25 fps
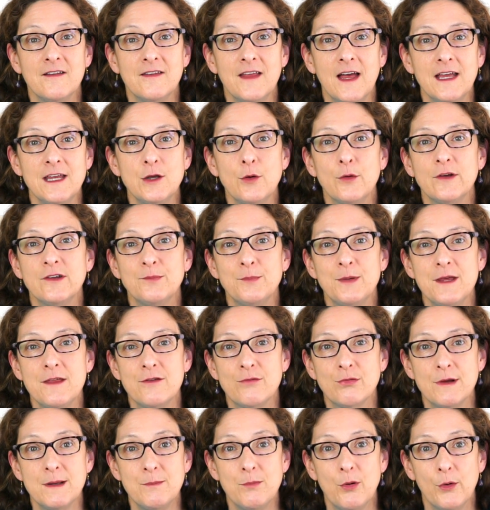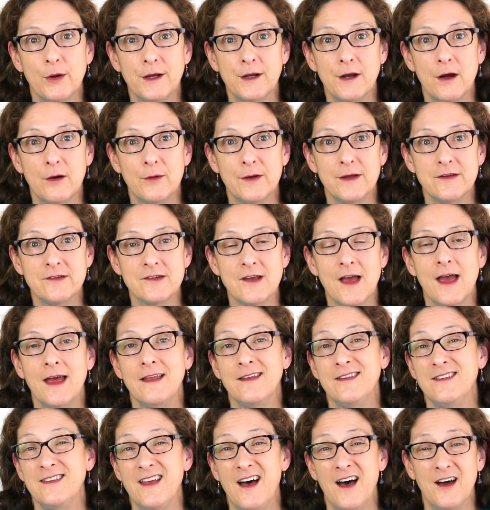that U S B three point oh is,
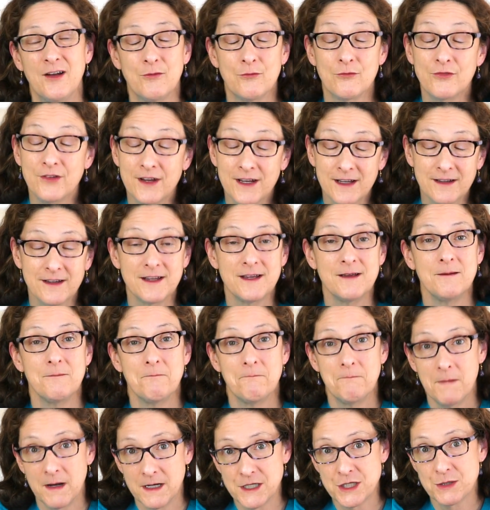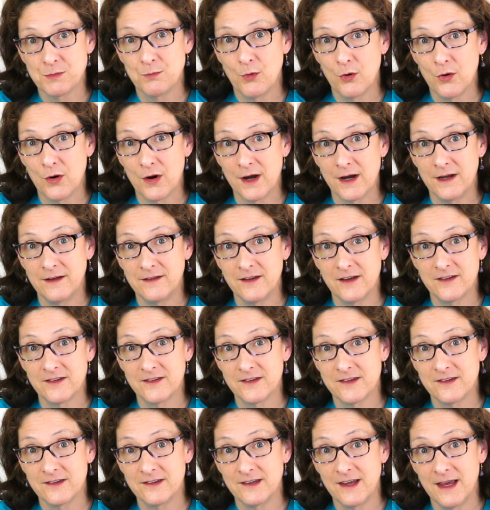and not really much more. It
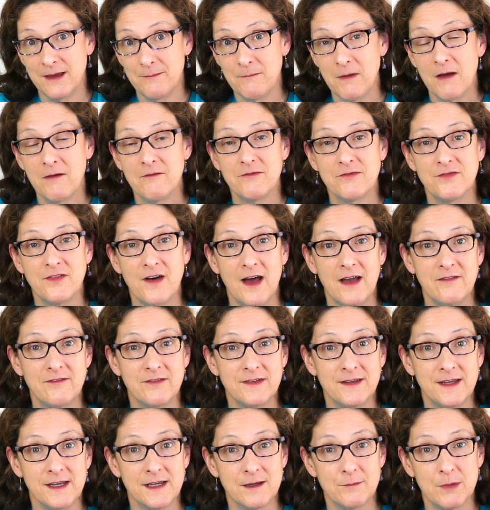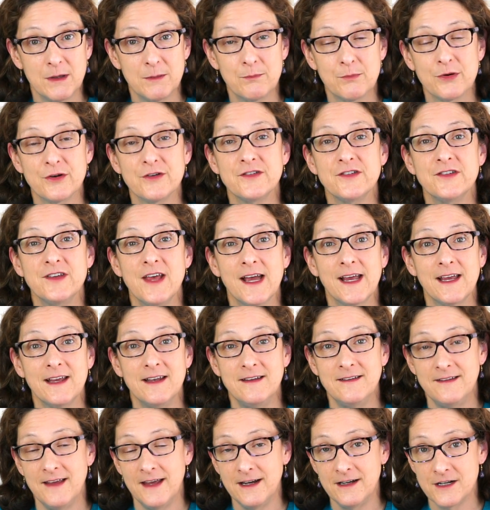does the same five gigabit per
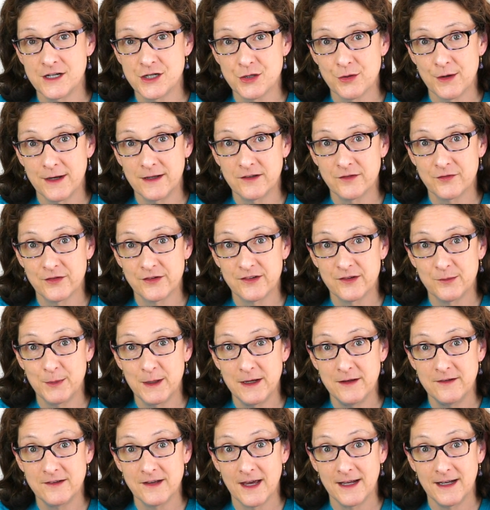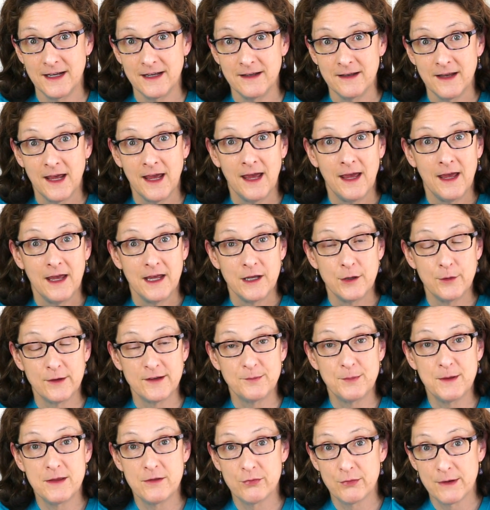second data transfer speeds, and it U
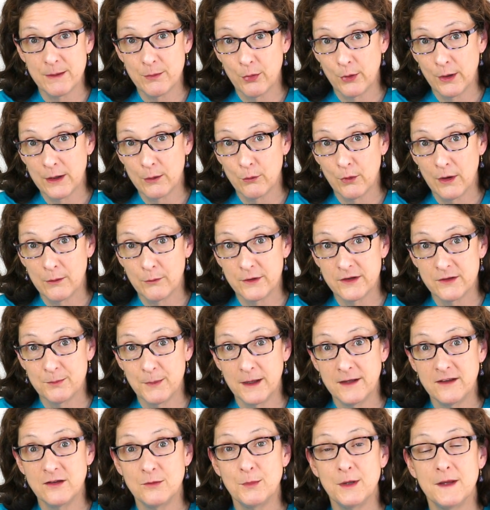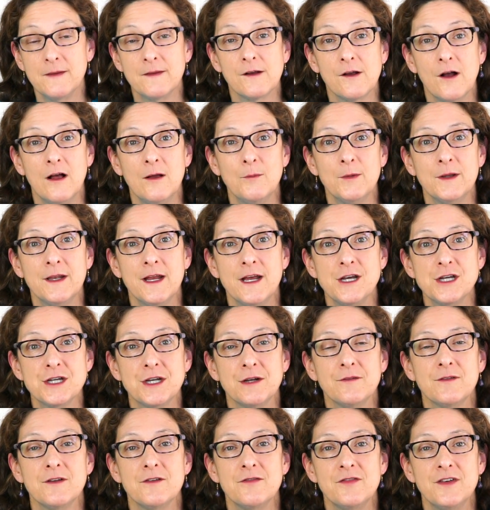S B three point one was meant to be the
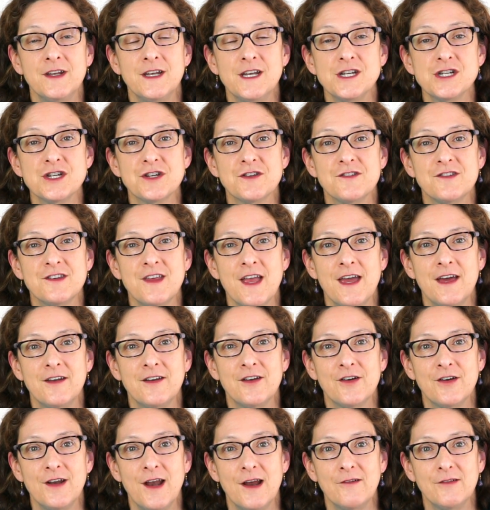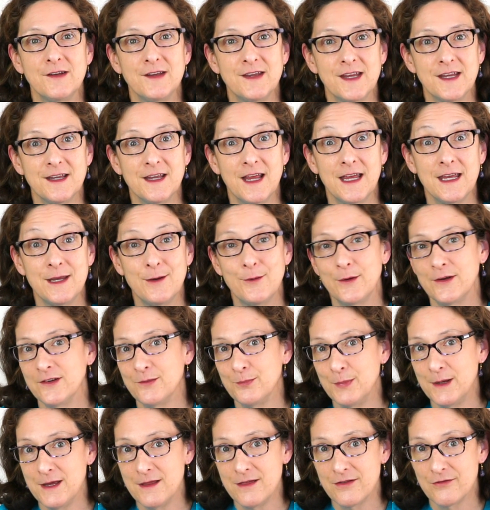culmination of the finished standard and everything that U S
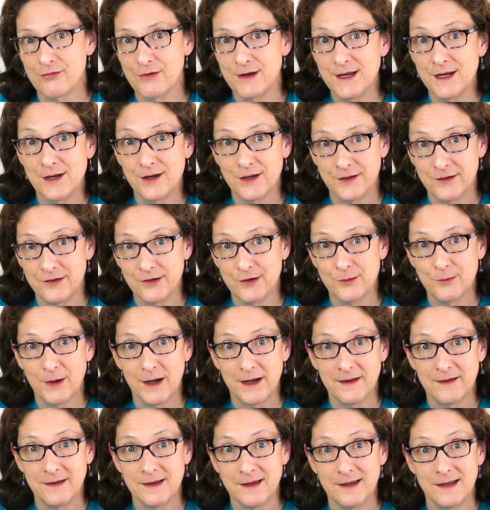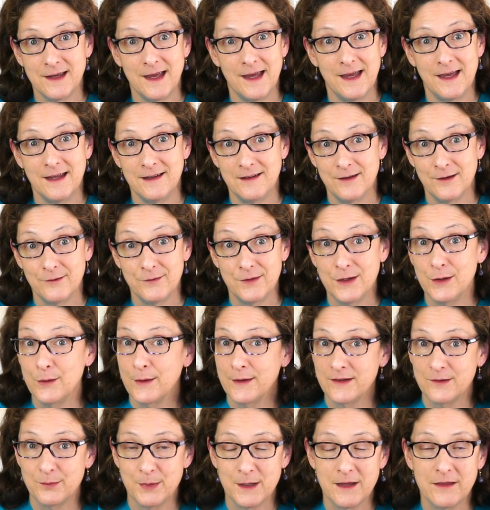B three could do by the end of U
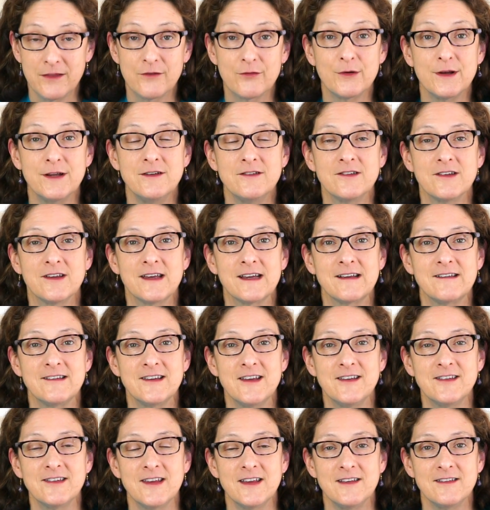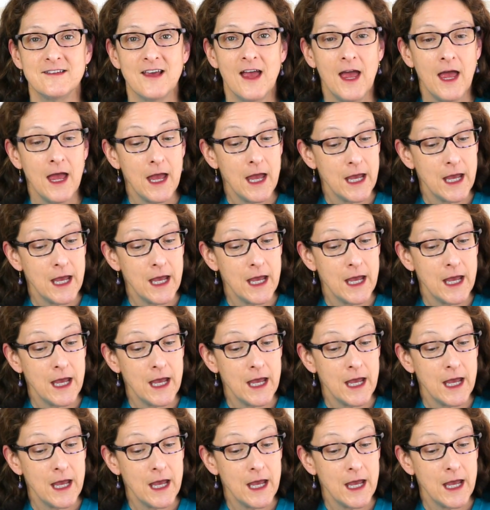S B three's existence.